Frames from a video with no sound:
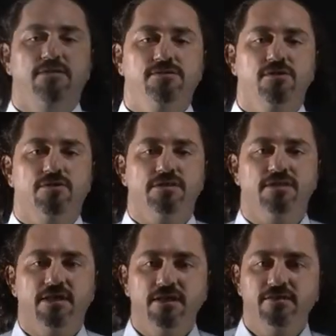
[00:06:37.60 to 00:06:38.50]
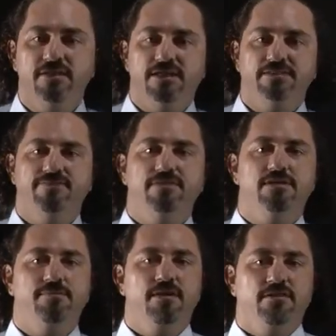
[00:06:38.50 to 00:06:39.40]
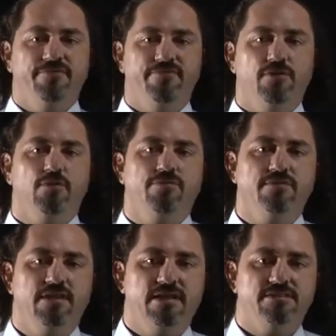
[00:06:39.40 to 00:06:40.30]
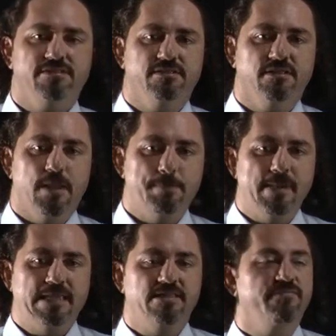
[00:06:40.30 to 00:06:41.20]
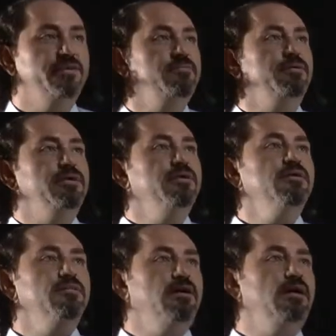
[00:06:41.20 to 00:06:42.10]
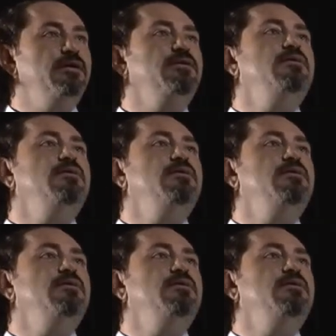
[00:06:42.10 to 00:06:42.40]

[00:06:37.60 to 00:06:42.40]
So in the in-class flip, the flow of the lesson mainly will be like,